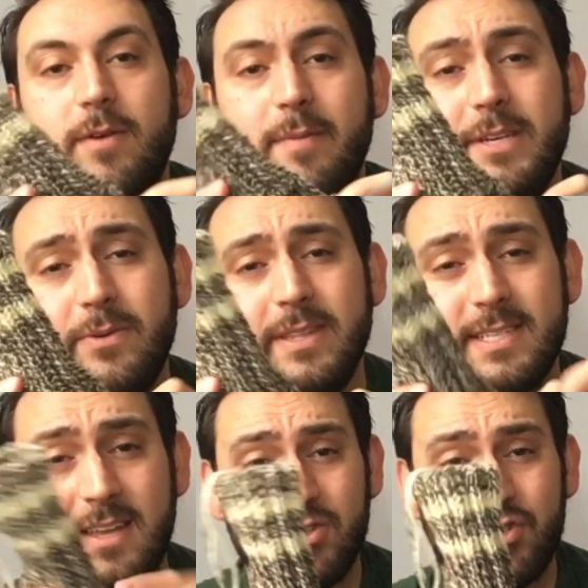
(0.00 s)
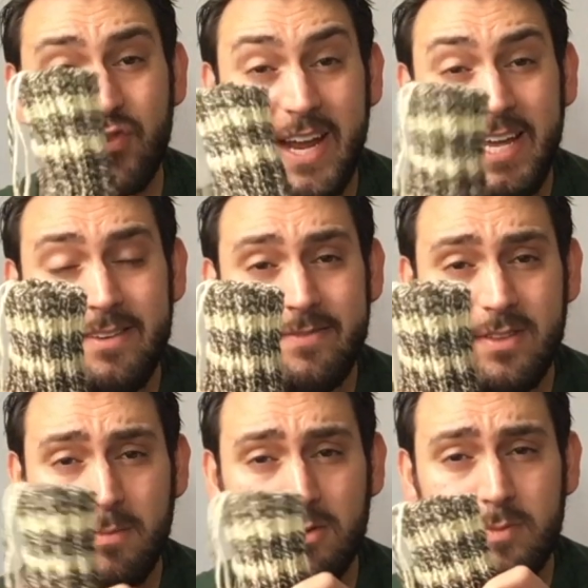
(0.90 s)
I've been doing this train for
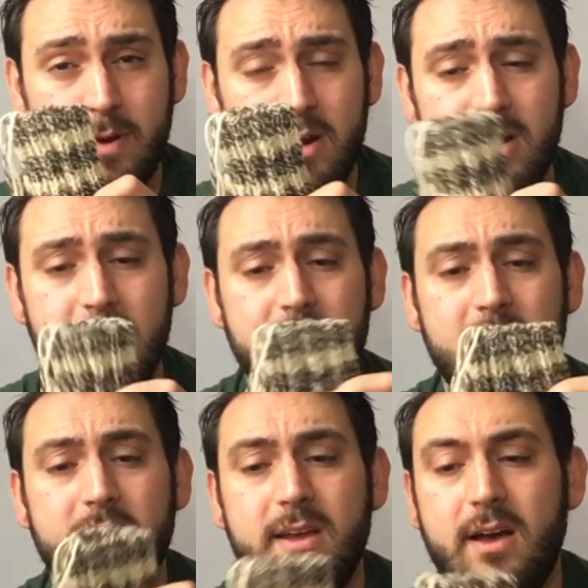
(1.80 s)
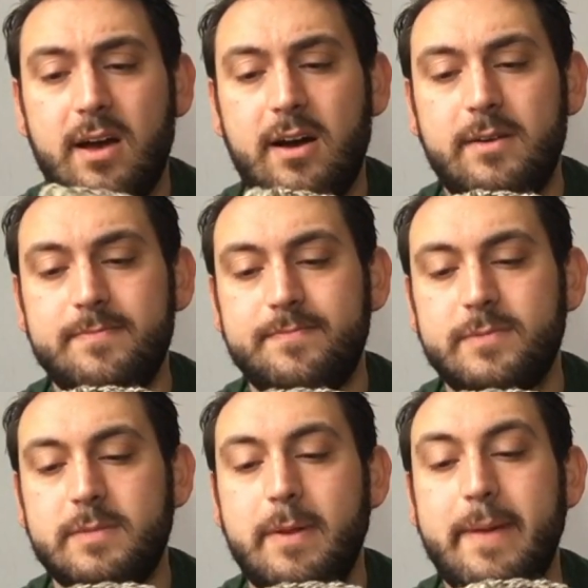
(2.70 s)
the most part.
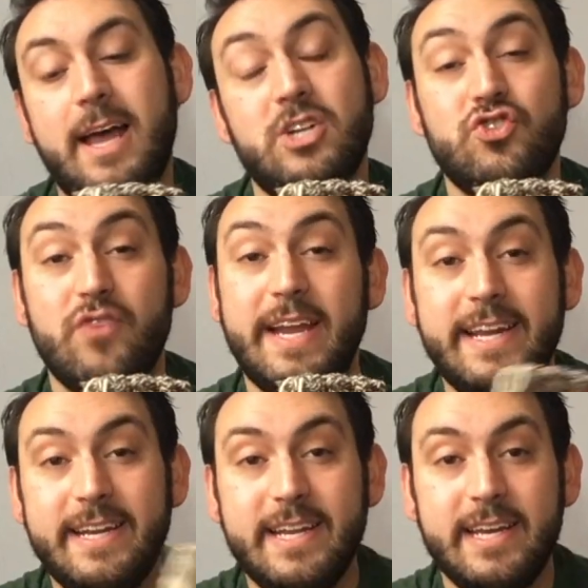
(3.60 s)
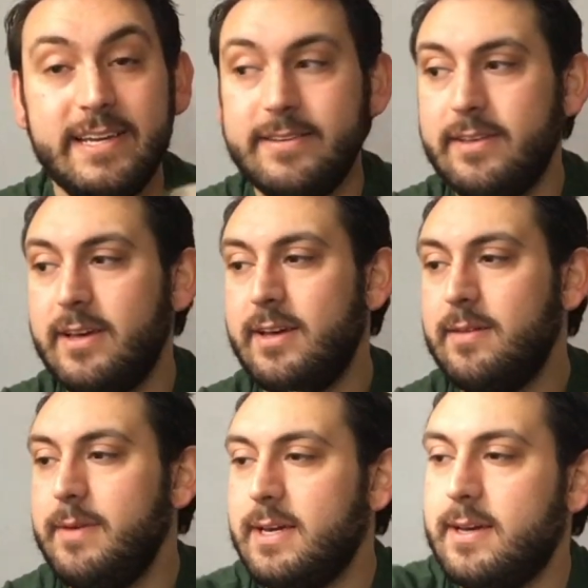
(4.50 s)
It's been my train knitting,
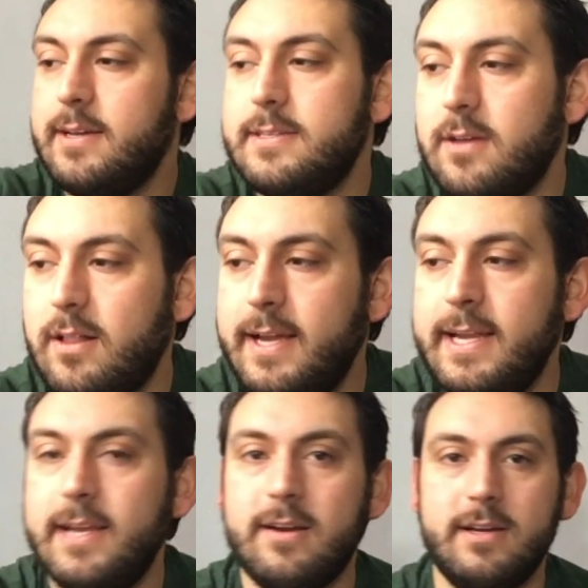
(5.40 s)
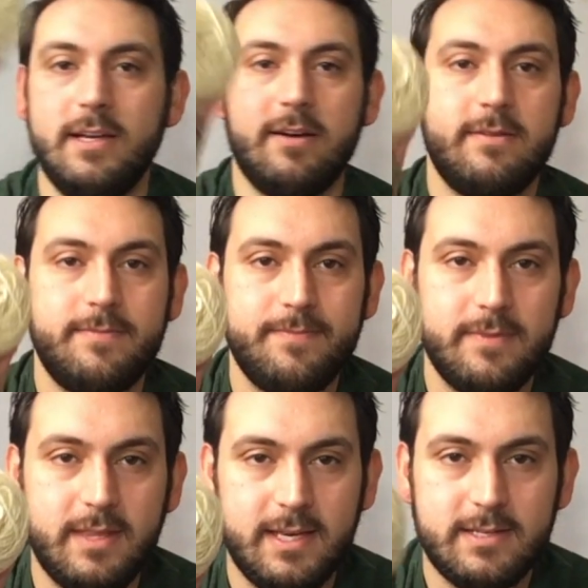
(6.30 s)
because all I need are, you know,
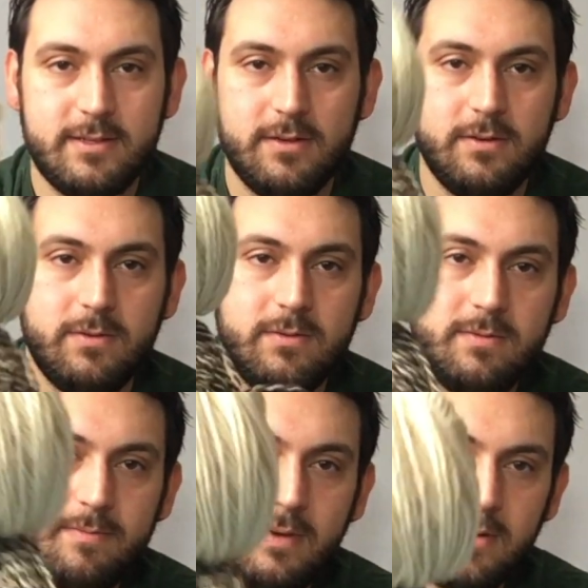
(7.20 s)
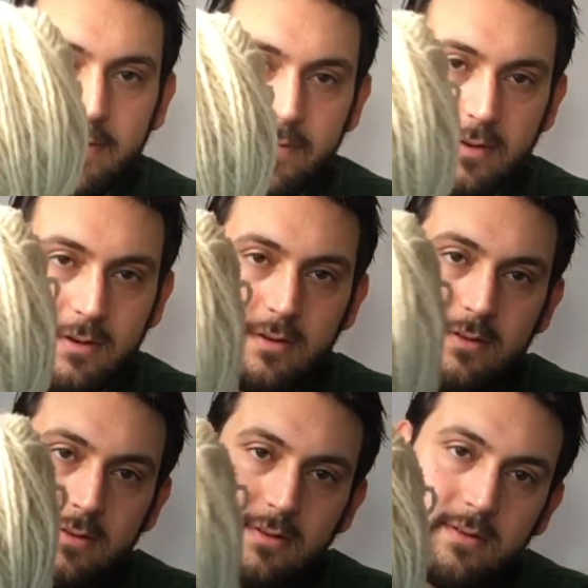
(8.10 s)
these two beautiful,
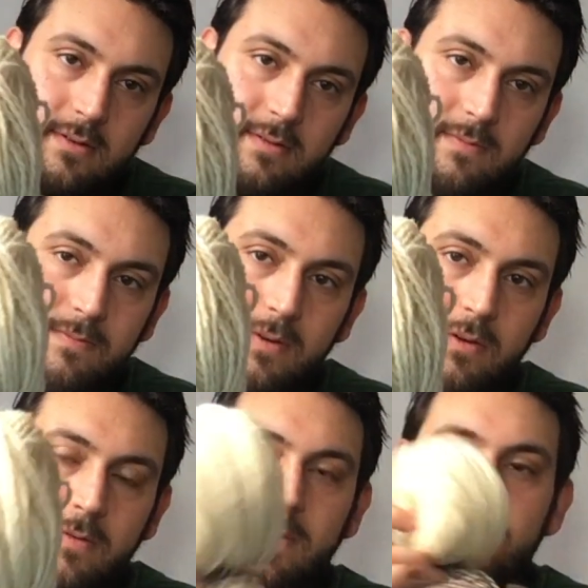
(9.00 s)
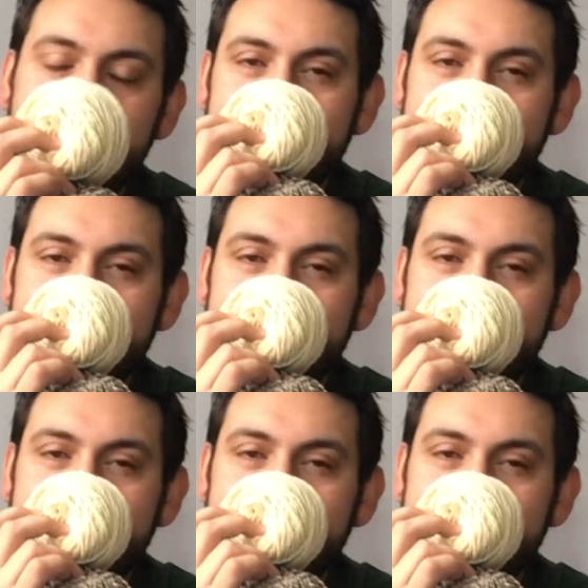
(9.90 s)
beautiful.